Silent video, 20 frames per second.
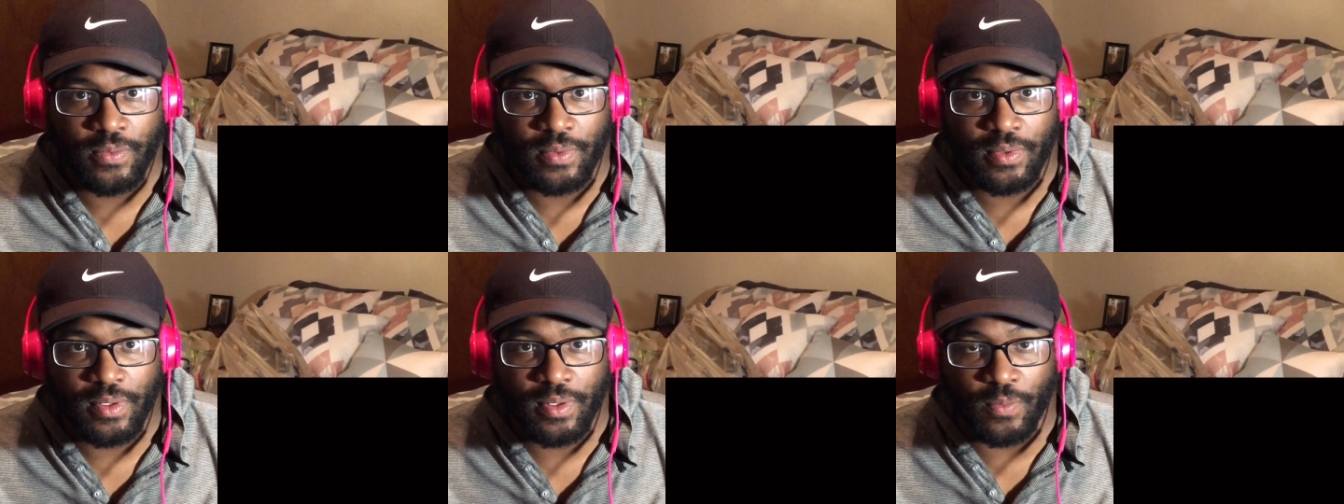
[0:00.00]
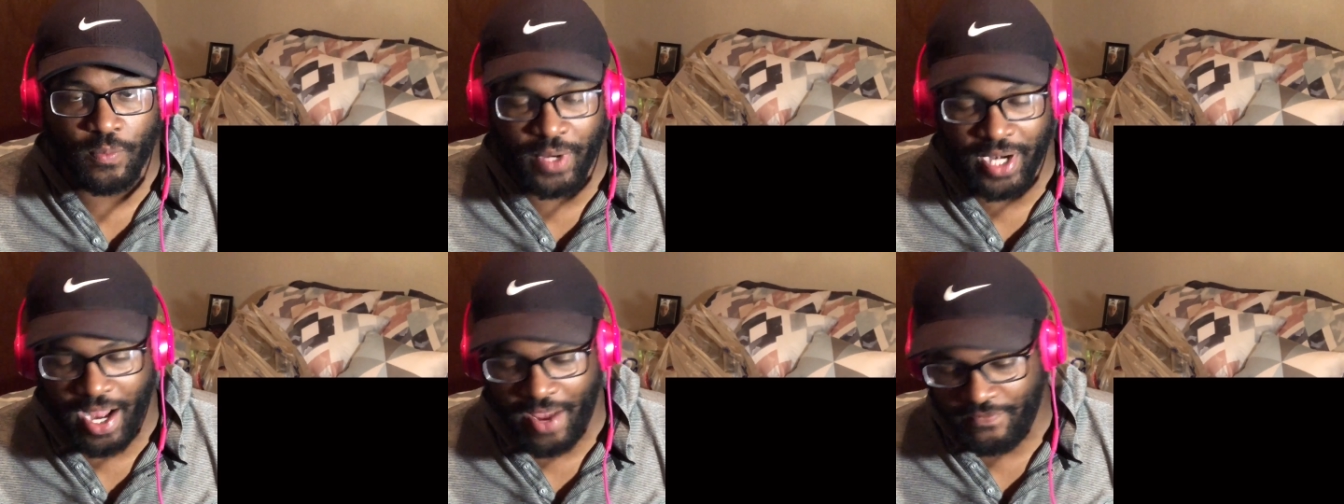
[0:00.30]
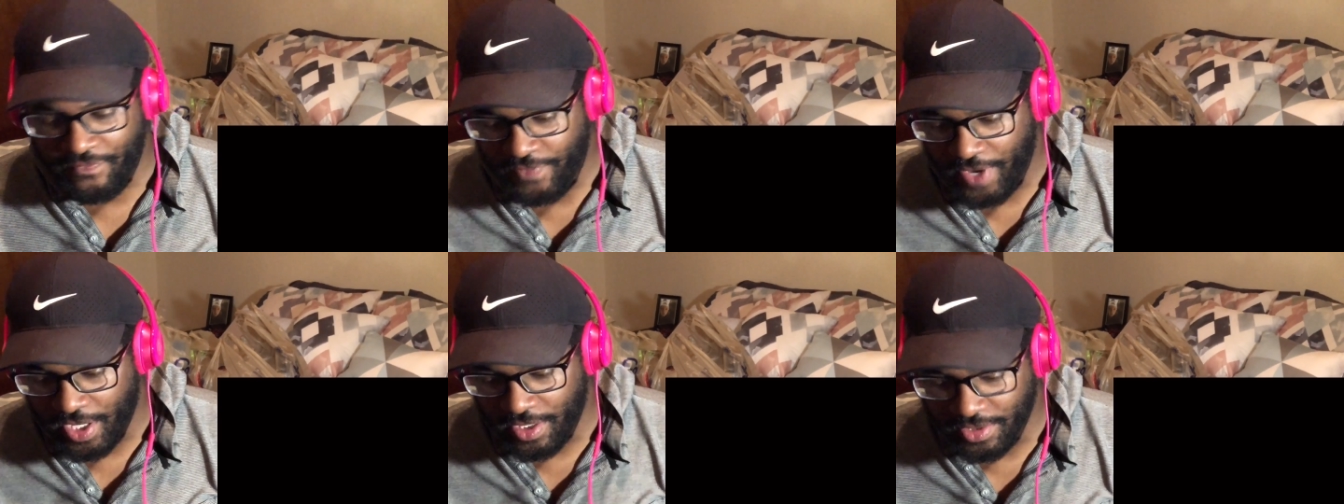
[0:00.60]
when I
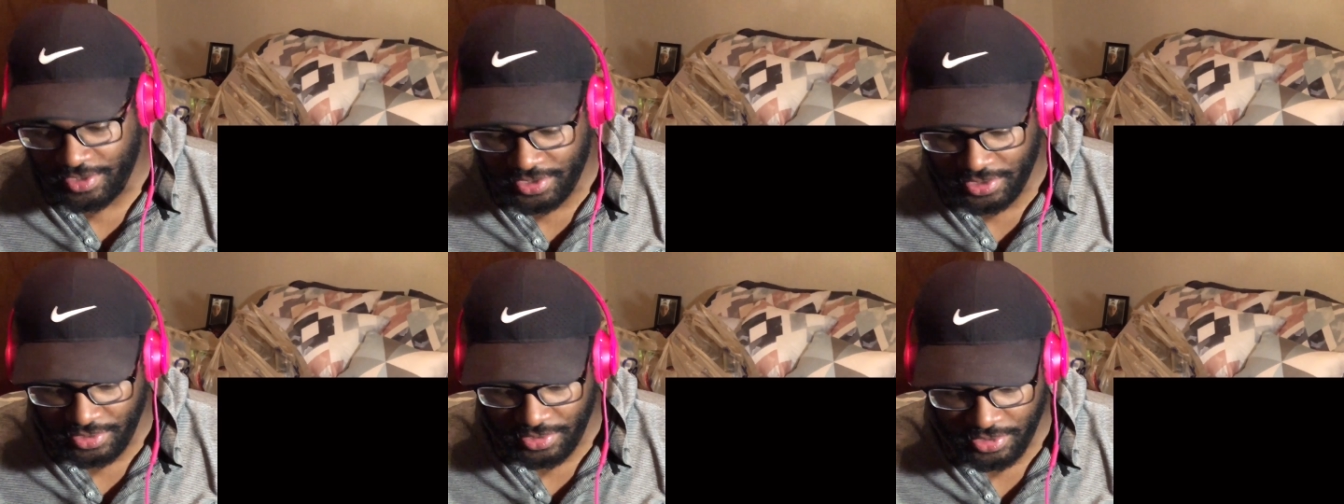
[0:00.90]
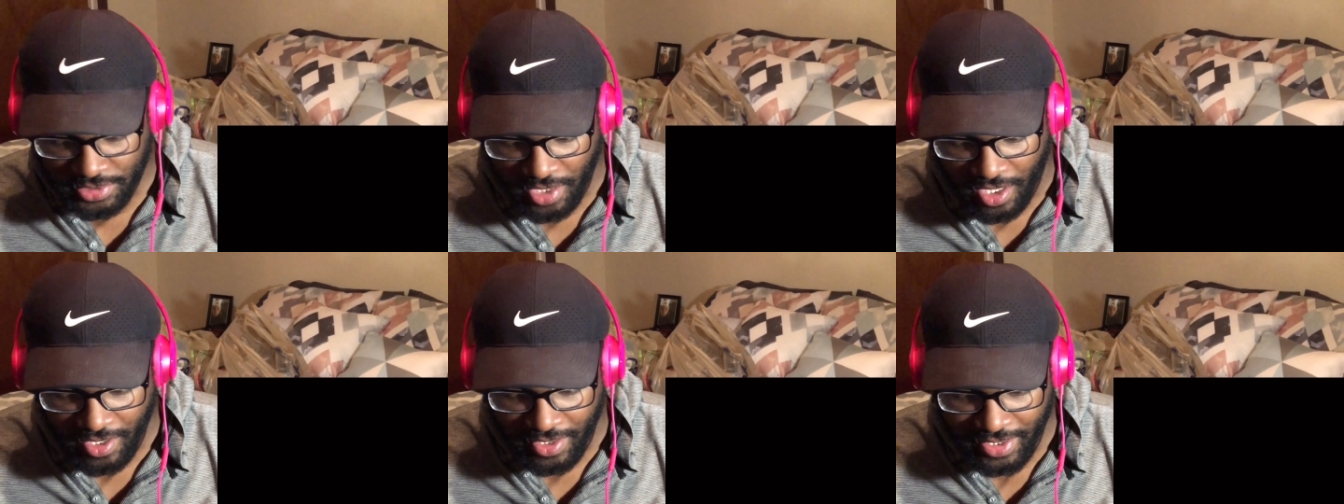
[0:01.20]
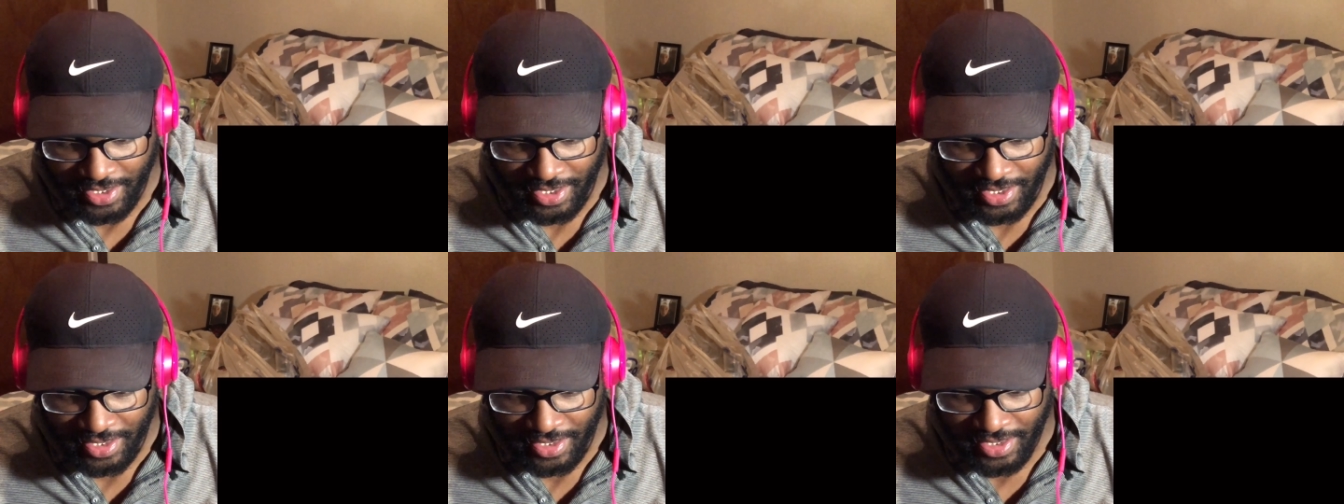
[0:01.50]
first
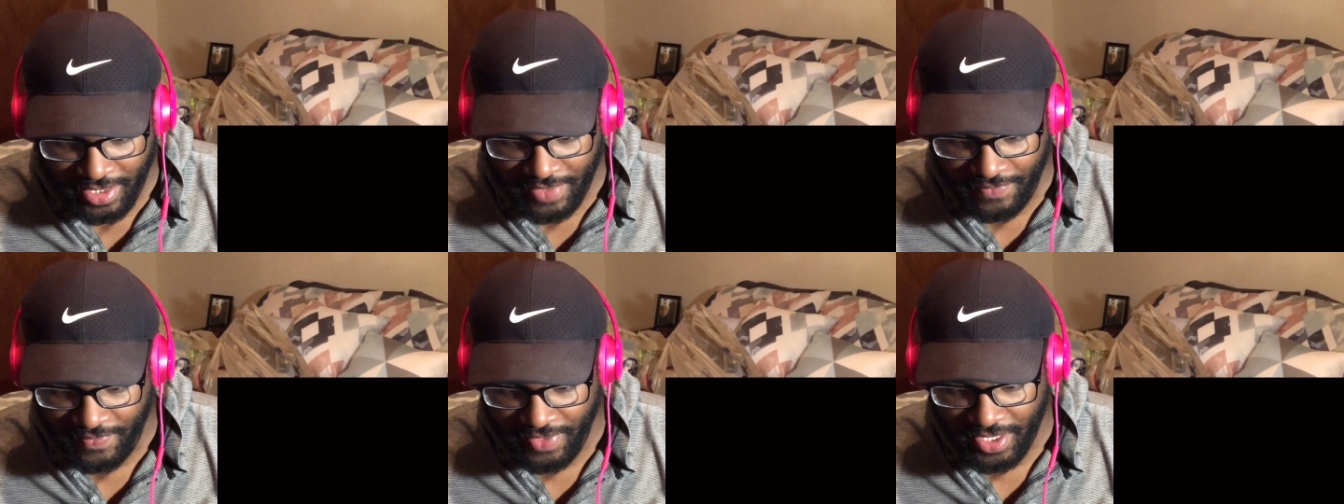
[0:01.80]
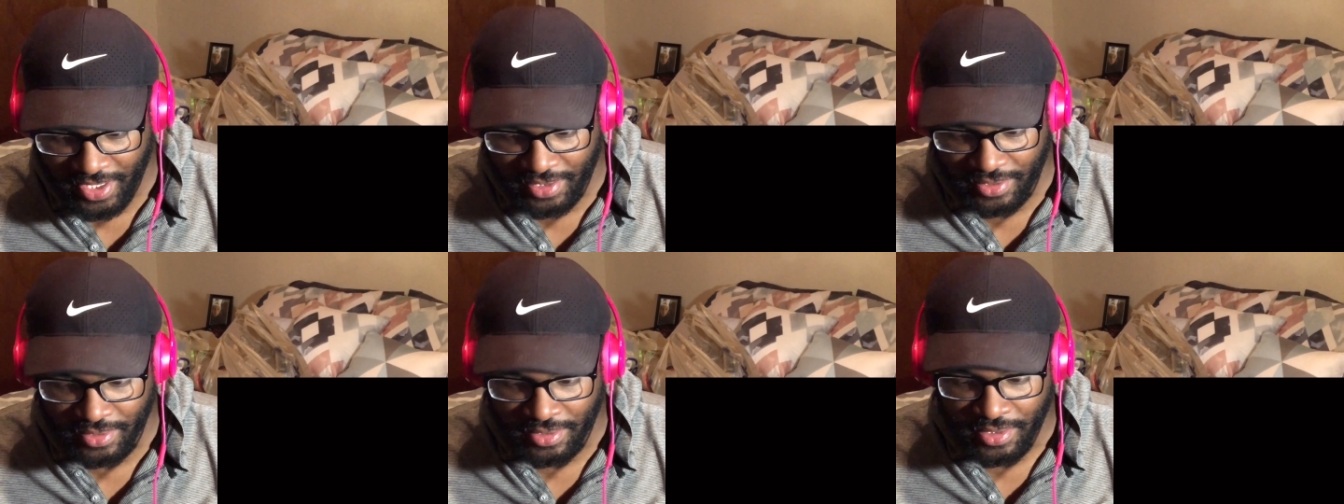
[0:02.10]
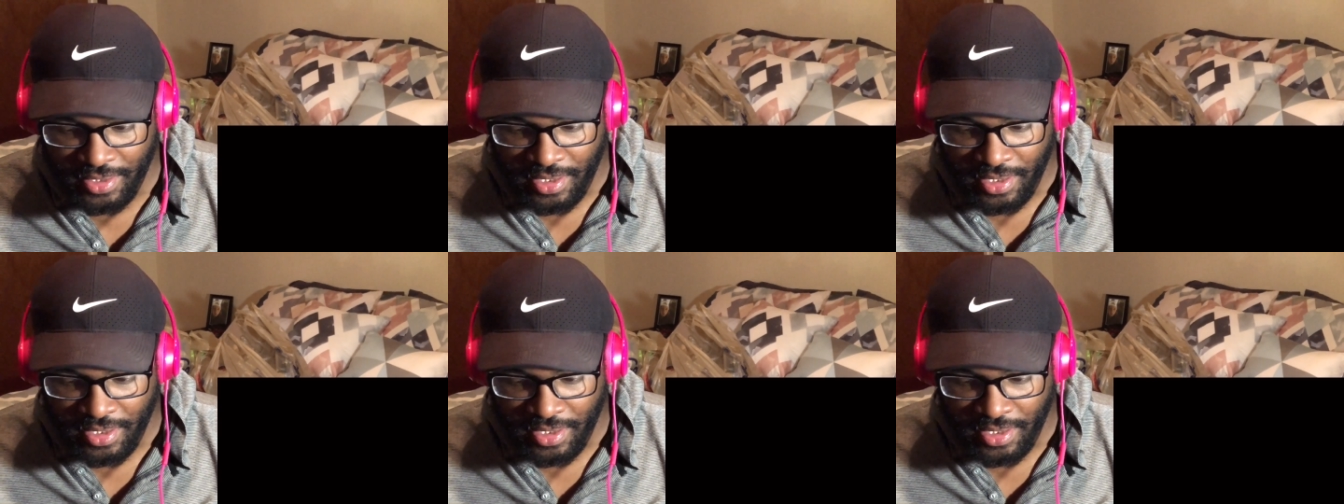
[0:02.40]
started even